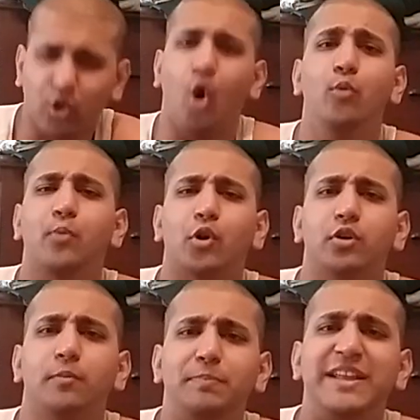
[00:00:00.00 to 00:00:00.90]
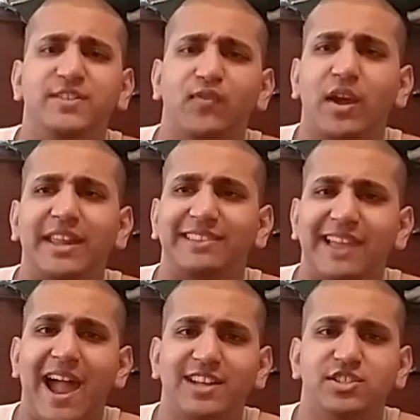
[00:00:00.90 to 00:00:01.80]
Goldberg beats fucking
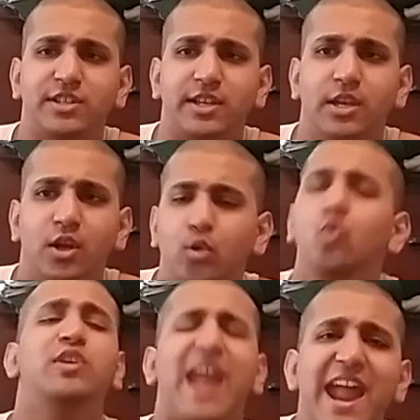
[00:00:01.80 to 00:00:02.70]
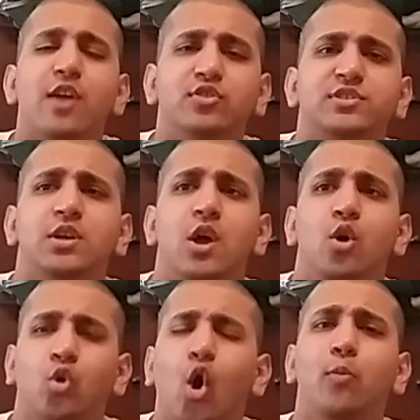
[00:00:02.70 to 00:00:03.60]
Lashley, who cares?
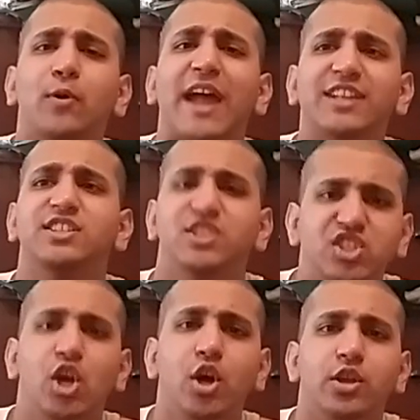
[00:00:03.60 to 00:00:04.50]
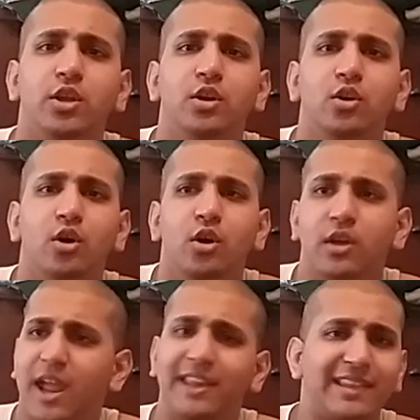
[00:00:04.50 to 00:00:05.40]
Goldberg actually is good.
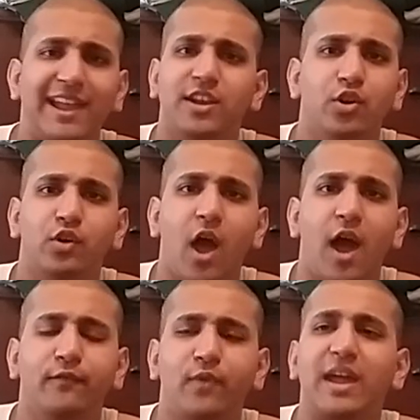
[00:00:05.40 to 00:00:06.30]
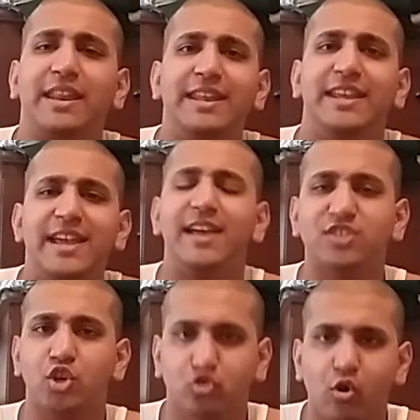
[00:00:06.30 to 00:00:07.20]
And like it or not, fucking he
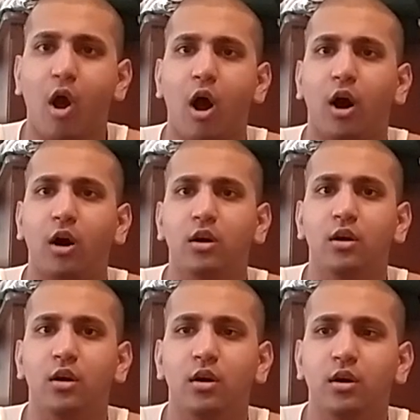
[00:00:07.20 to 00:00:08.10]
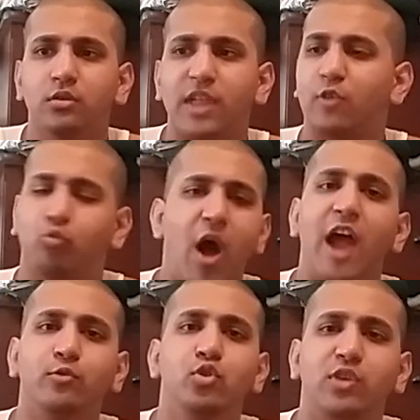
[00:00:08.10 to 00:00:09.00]
is a draw. Like,
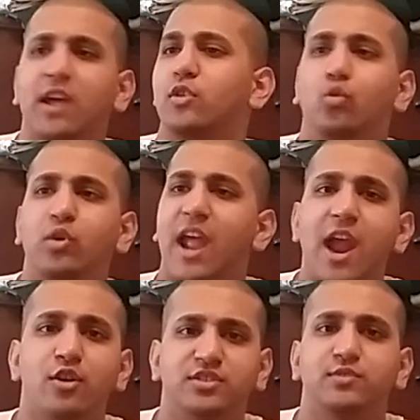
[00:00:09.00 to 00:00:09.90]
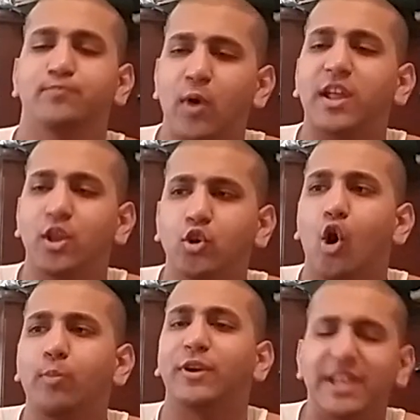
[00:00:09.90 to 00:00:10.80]
why, who cares? Fucking
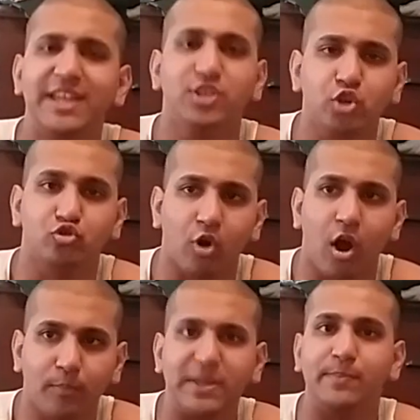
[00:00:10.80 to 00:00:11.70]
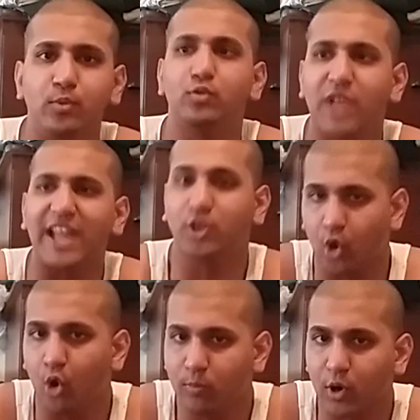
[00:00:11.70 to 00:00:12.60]
Goldberg is a draw. People like
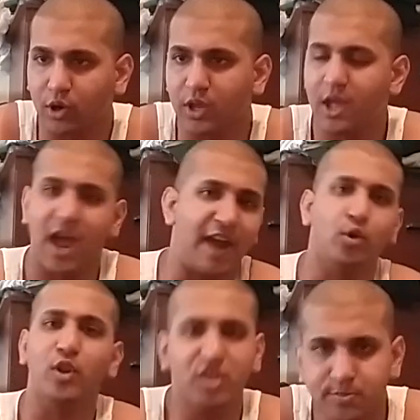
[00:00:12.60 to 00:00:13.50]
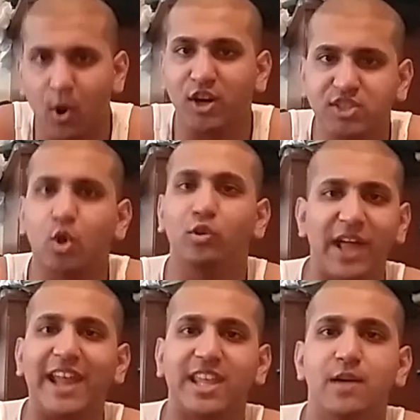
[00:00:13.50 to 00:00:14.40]
Goldberg. I know you smarks
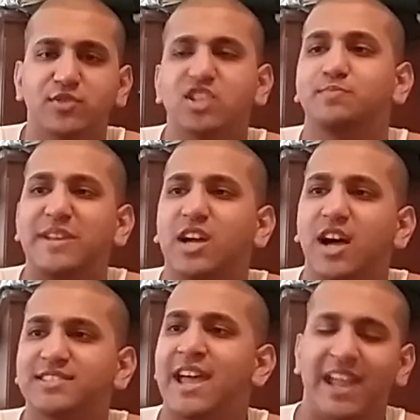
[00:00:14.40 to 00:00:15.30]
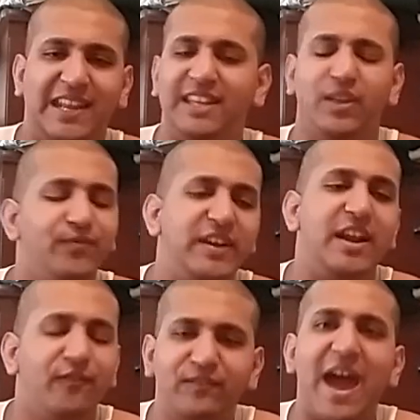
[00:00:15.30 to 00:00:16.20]
don't like him just because he
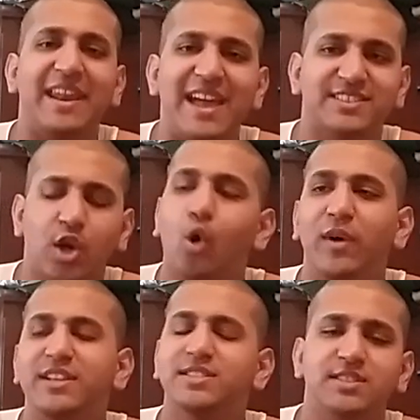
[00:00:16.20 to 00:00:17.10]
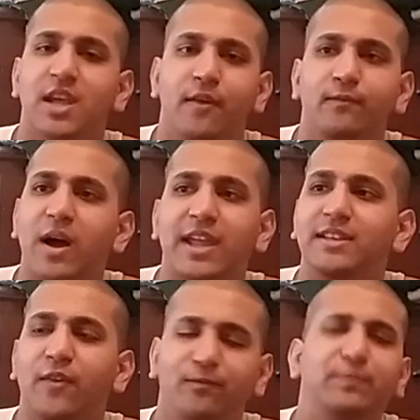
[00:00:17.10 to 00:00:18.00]
defeated fat ass Owens,
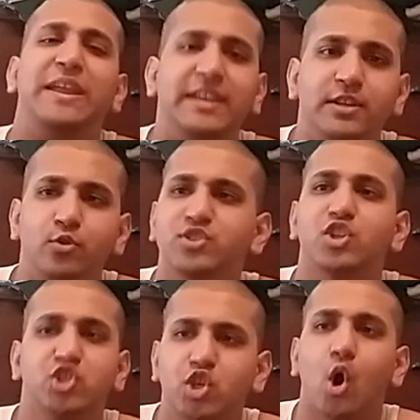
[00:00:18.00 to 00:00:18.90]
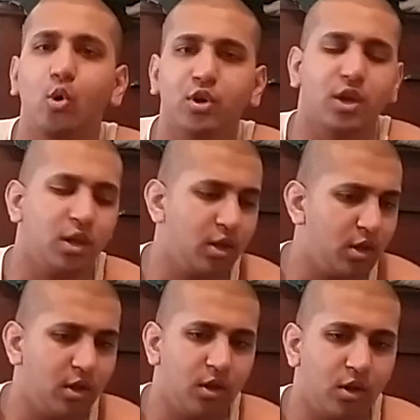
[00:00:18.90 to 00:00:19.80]
fucking The Fiend, who's a joke.
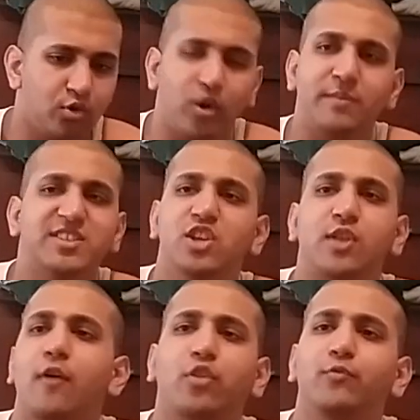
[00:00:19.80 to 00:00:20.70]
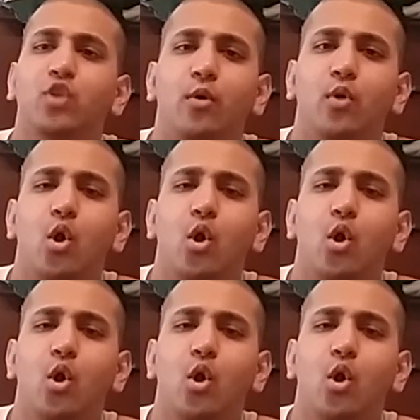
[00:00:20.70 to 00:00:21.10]
Don't even sit down. Guess